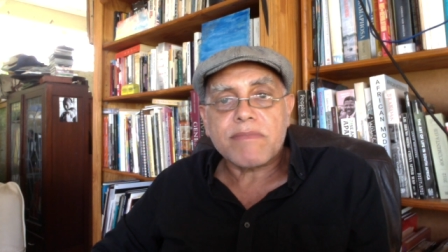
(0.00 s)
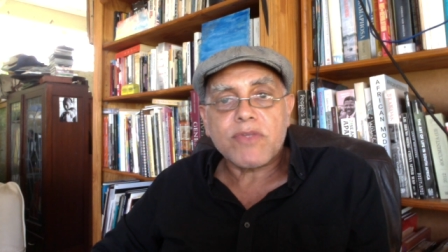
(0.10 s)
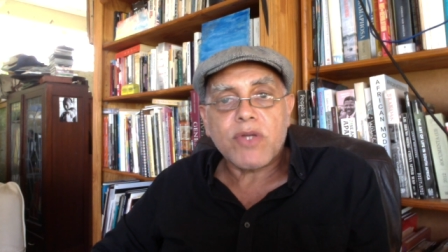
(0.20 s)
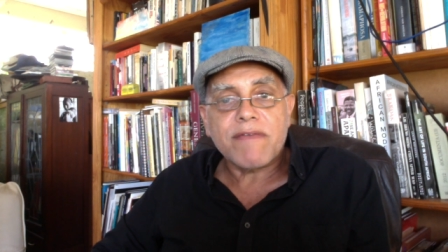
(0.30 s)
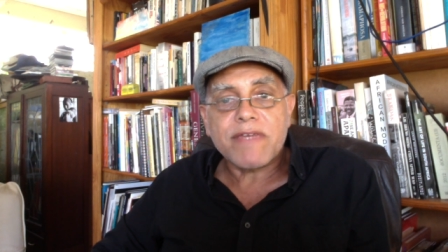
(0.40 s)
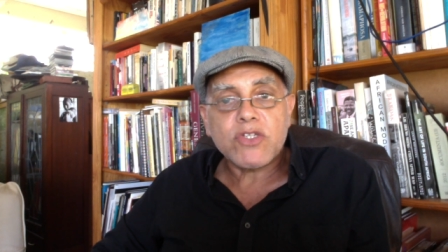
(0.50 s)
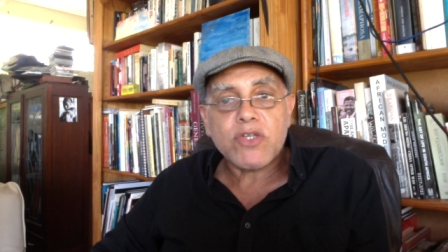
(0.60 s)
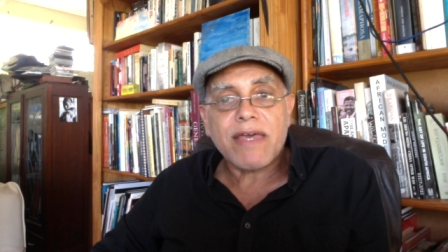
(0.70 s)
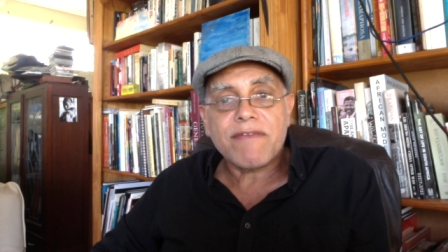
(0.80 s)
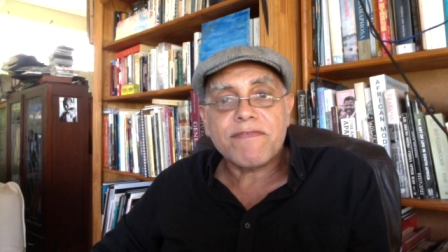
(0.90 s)
having
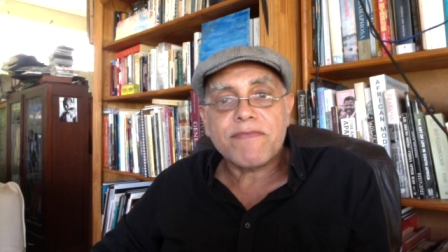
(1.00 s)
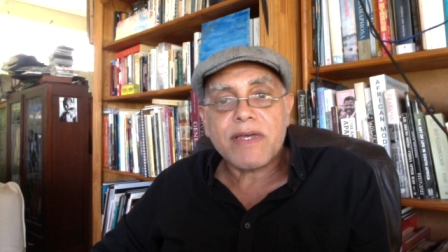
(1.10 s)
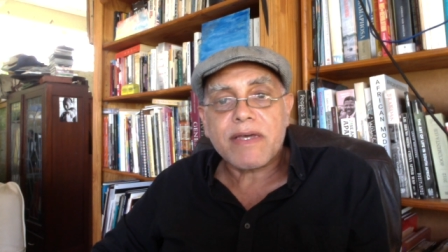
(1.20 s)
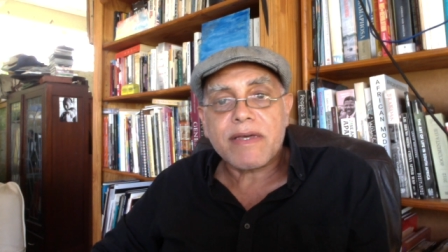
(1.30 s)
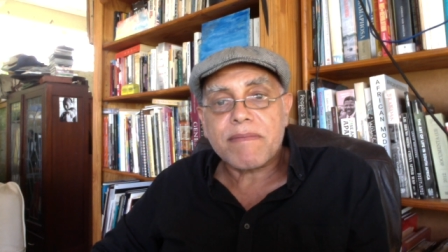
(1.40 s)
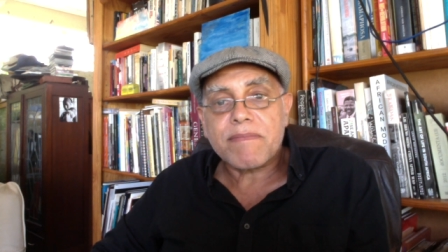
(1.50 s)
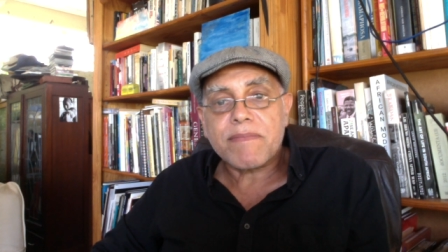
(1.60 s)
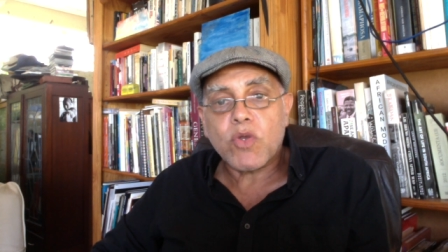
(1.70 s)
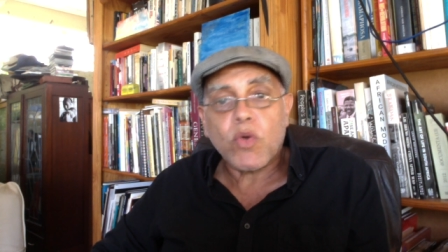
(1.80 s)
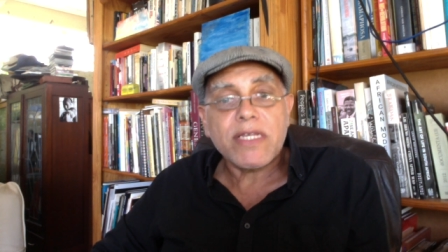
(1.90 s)
to have
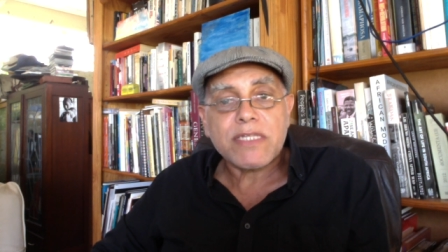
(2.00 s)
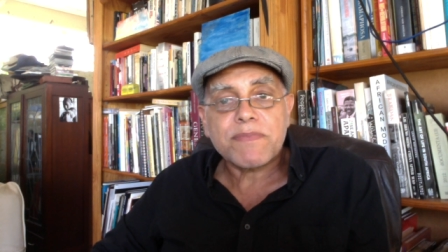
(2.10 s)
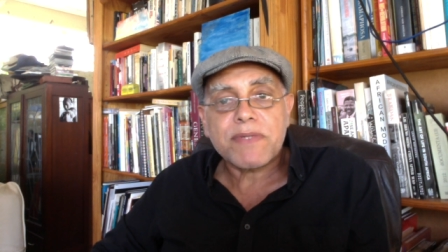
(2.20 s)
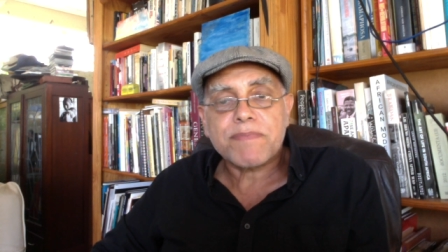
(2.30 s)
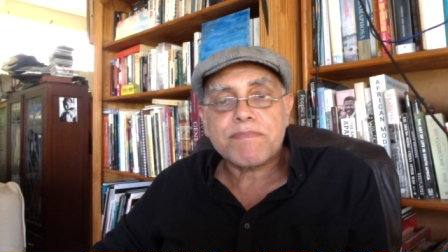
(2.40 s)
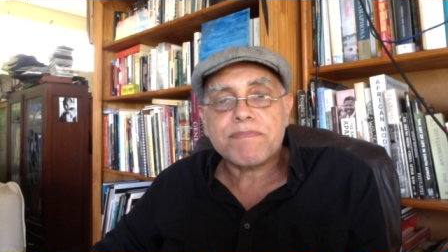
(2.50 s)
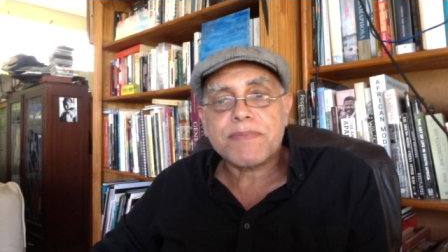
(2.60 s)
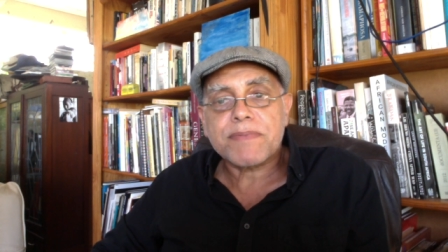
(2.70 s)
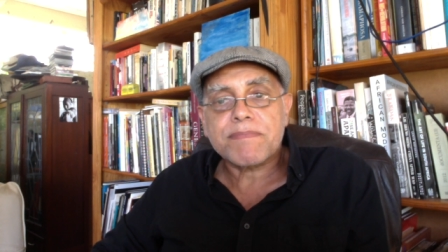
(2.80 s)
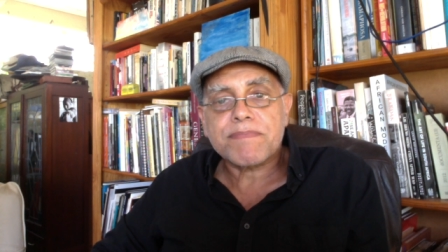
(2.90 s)
lawyers
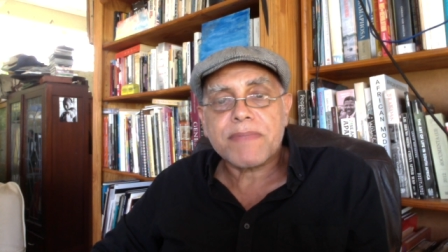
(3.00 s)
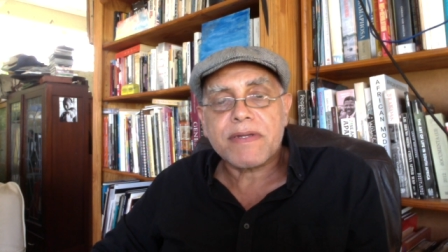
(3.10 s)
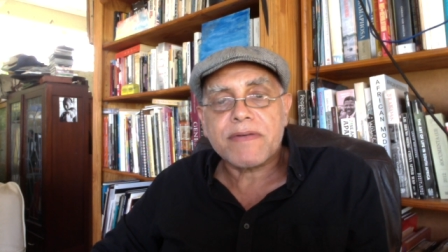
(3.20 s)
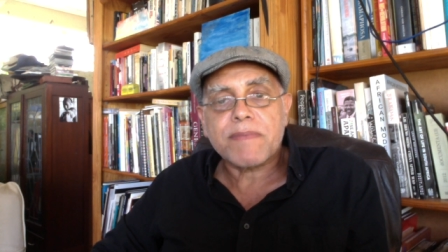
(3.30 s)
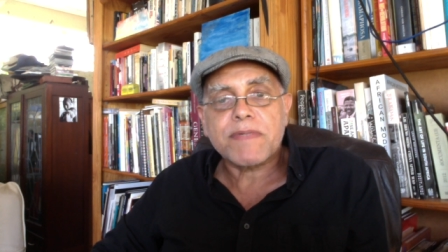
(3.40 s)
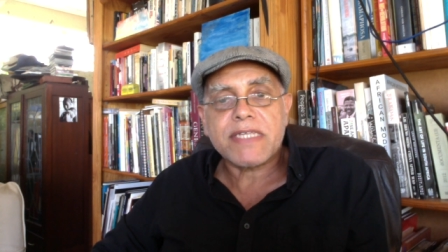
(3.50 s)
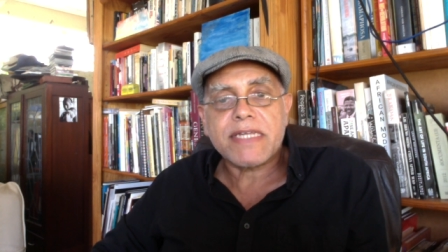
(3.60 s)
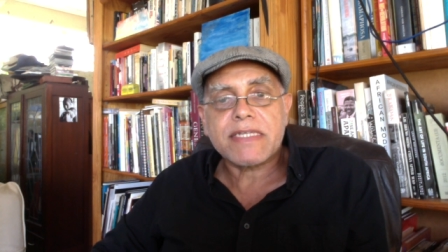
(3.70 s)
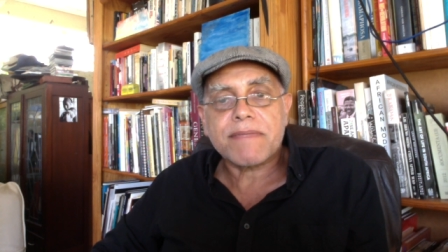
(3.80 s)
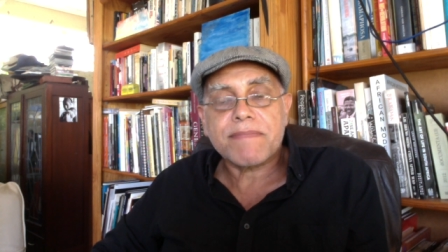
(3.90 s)

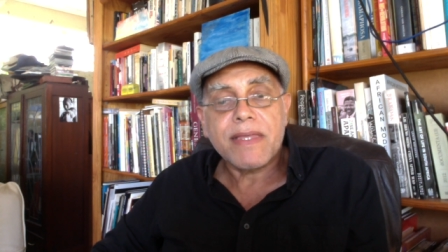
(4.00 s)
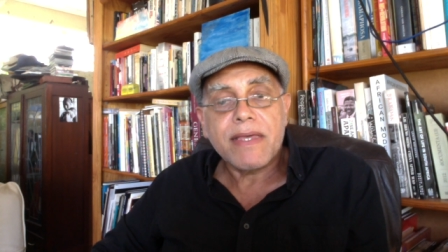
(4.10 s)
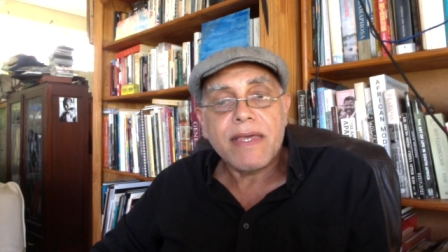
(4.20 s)
represent him.